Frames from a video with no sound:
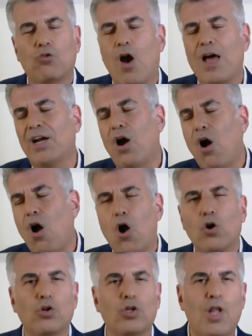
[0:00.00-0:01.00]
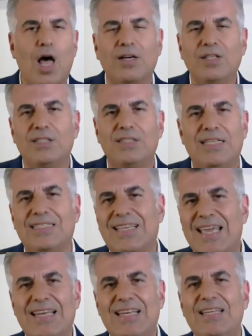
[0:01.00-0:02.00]
chronic heart or lung
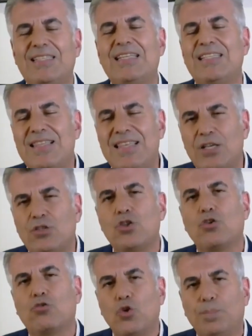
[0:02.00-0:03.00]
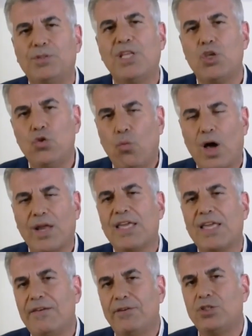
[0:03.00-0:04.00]
disease, kidney disease, these are the groups that you want
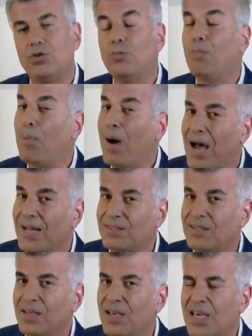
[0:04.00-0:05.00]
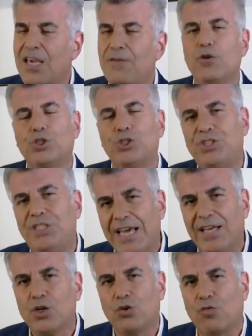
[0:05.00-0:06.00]
to give it to. But if you're
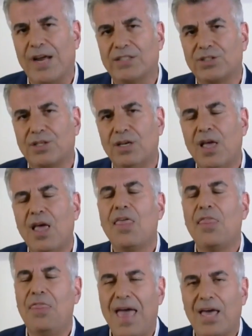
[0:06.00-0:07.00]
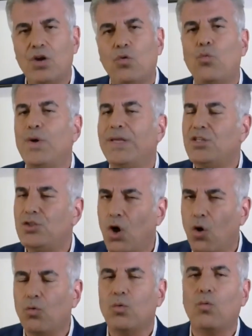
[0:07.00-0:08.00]
standard risk, then we
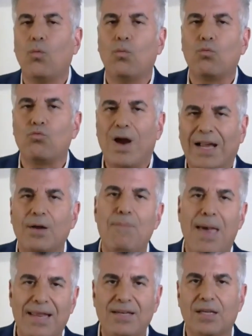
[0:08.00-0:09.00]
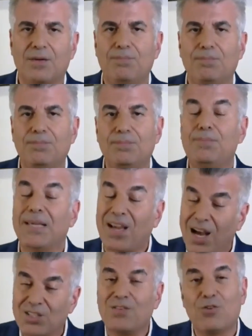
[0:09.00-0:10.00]
don't recommend it
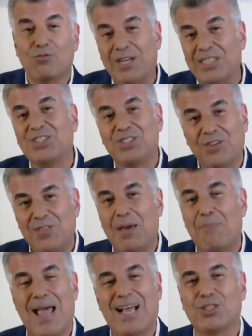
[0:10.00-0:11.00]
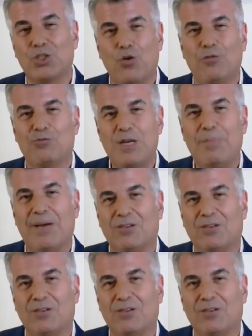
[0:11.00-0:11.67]
because of the risks of that Paxlovid